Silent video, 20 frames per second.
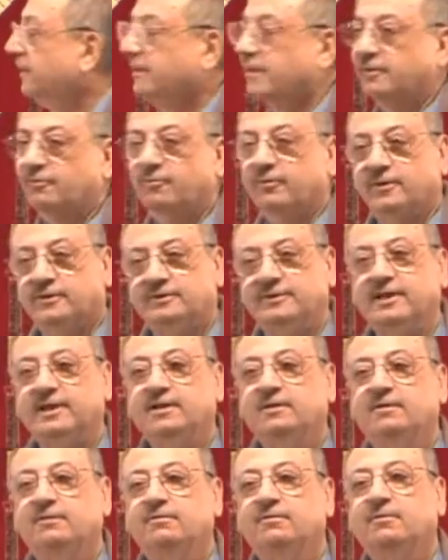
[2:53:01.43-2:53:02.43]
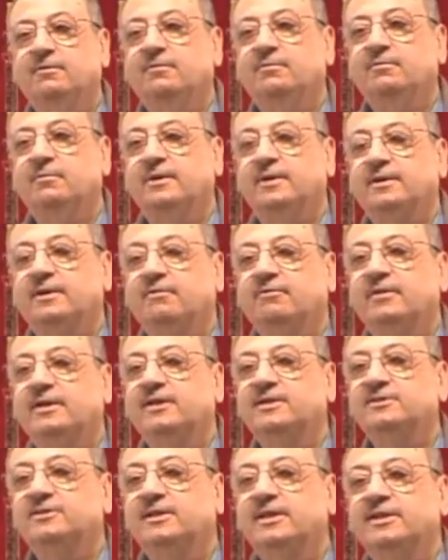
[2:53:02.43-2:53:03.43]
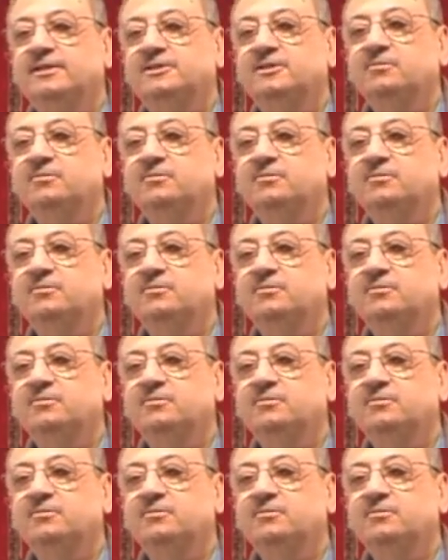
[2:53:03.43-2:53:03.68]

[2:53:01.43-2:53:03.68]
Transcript: Then, brother, where is the ism